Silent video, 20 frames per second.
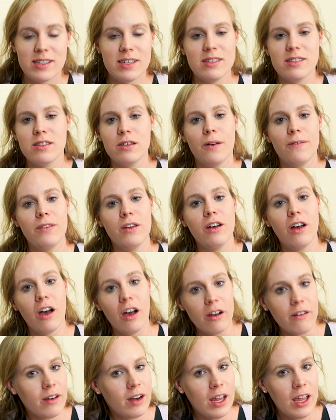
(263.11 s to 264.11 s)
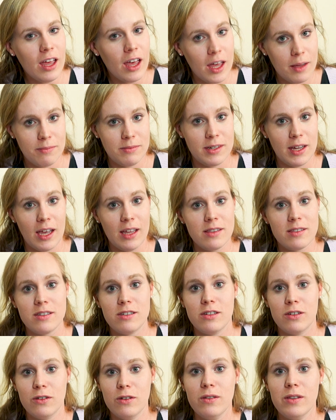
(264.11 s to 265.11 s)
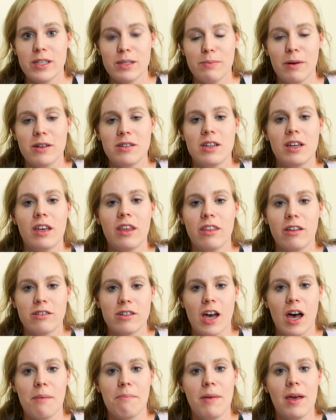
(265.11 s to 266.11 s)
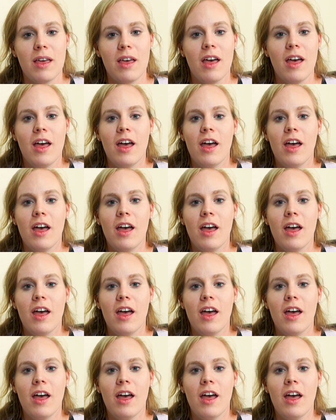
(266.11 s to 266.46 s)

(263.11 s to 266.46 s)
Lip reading: and so if there are any updates to this particular topic,